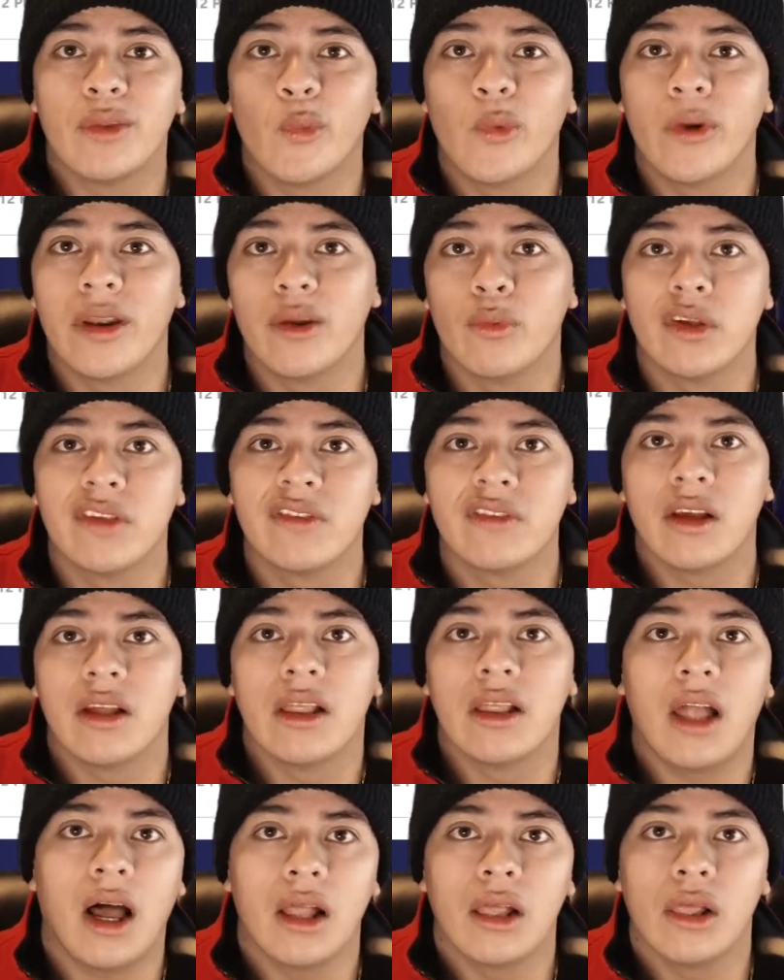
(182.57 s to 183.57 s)
when it was a
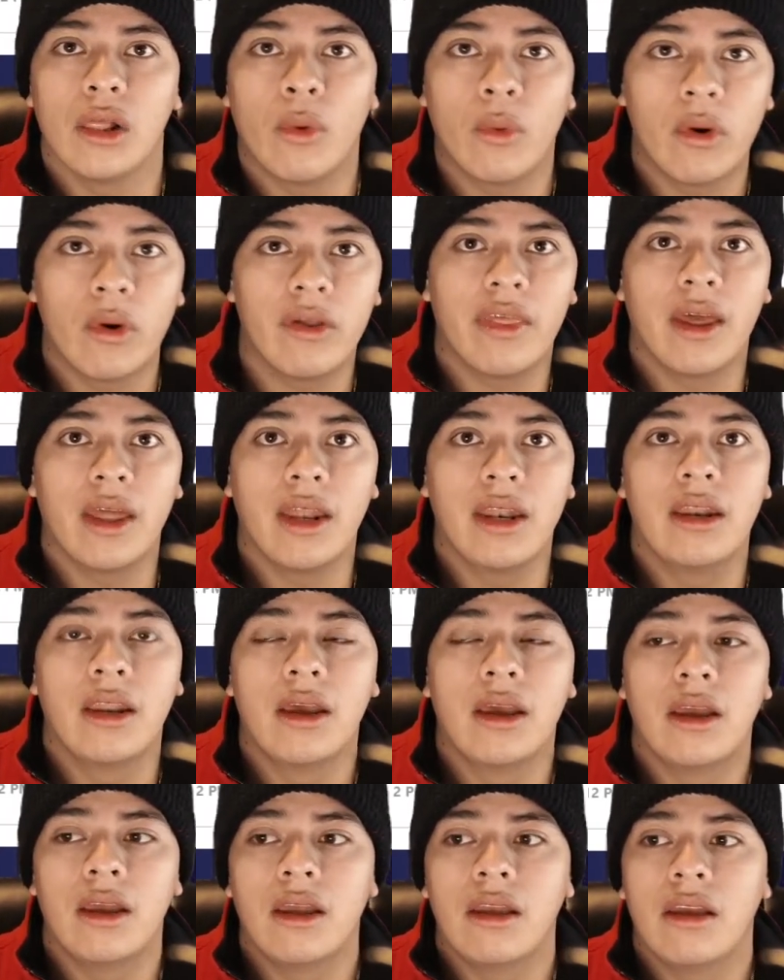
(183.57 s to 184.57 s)
lot lower than
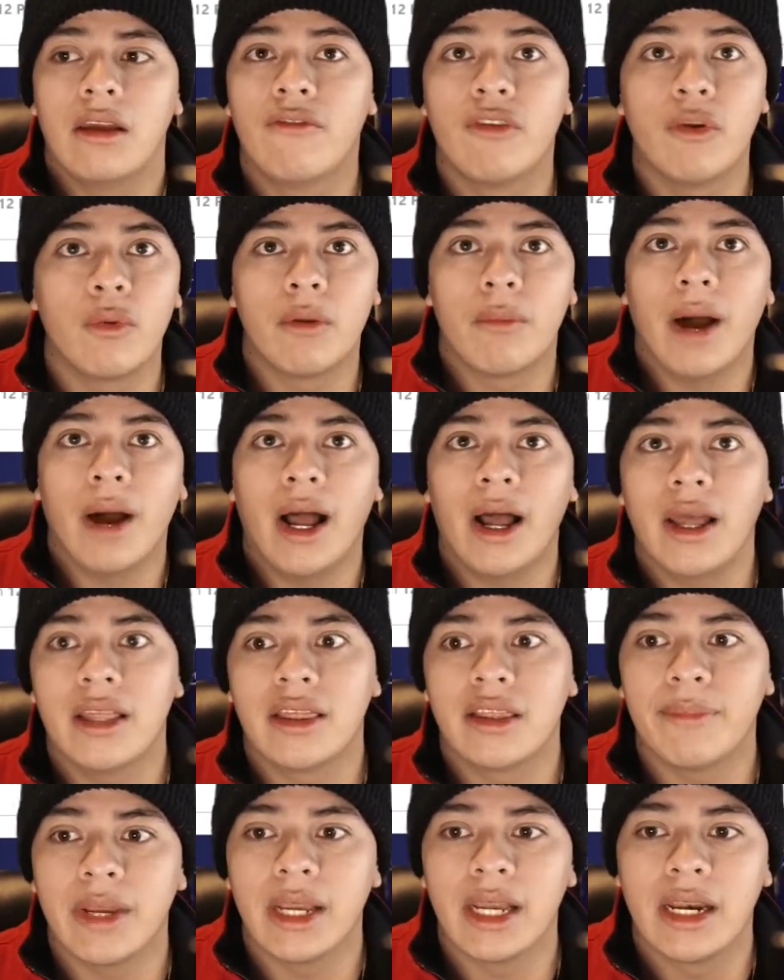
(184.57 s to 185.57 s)
if you would have bought at
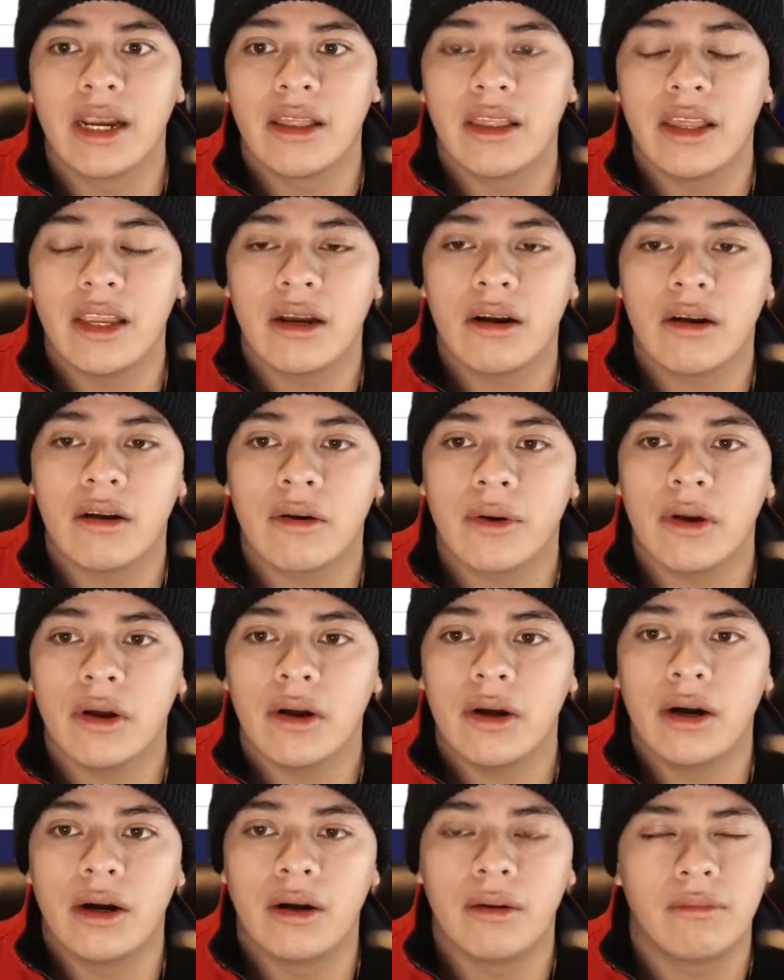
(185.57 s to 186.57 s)
the beginning of the year.
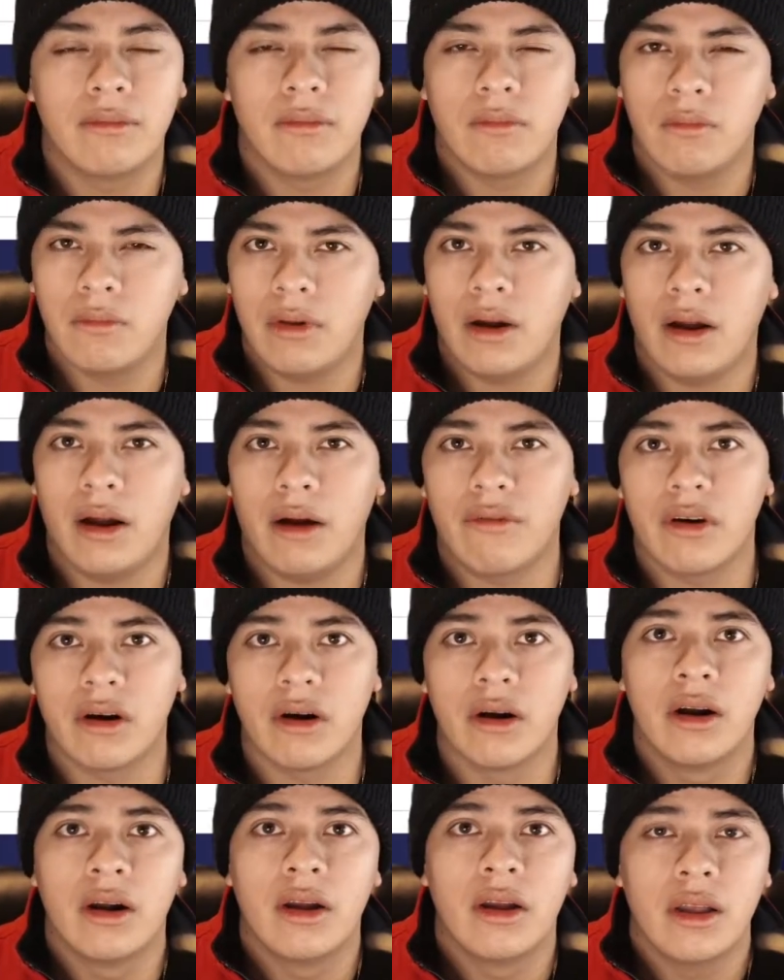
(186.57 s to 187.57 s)

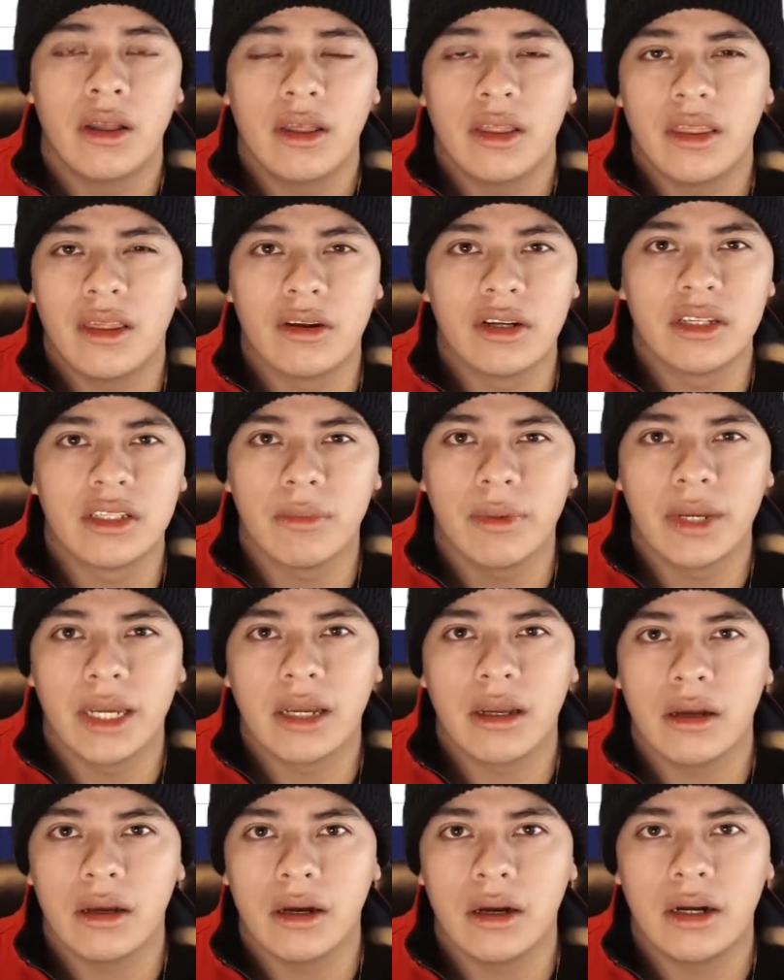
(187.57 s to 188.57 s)
However, there is a
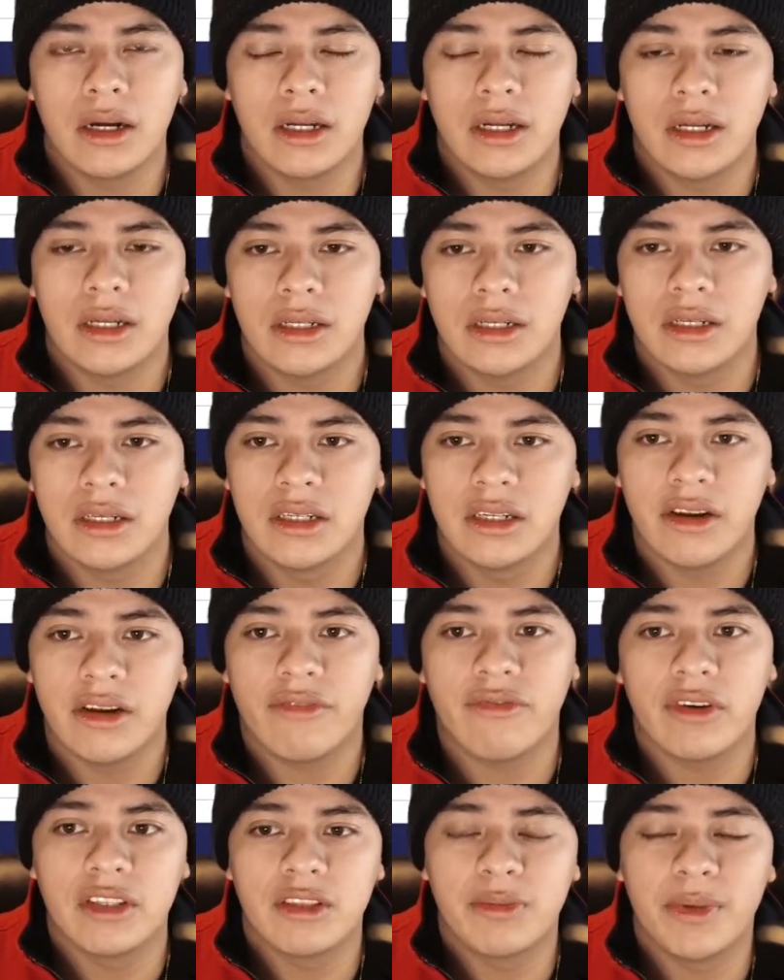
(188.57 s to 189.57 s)
big
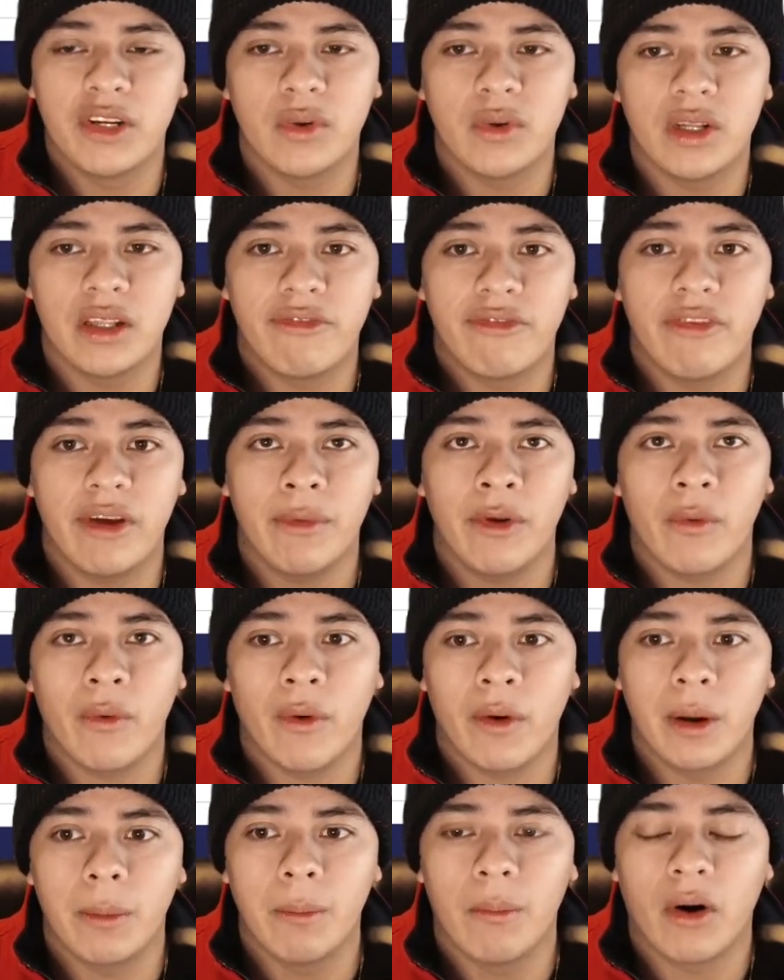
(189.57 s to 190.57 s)
difference between the
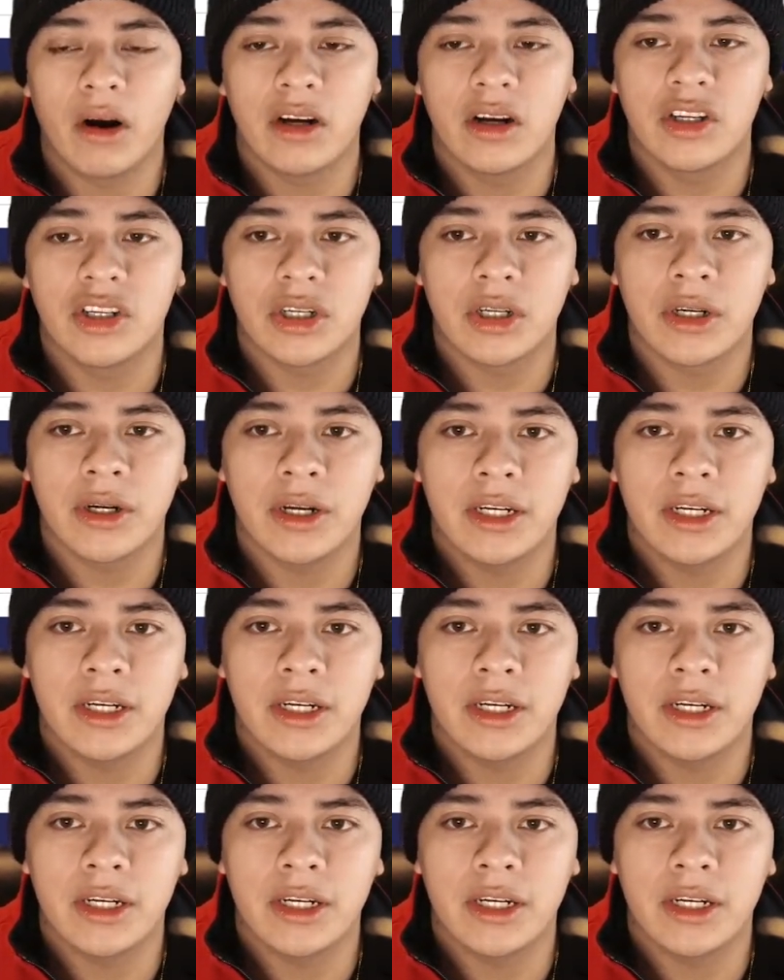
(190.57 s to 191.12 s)
February and March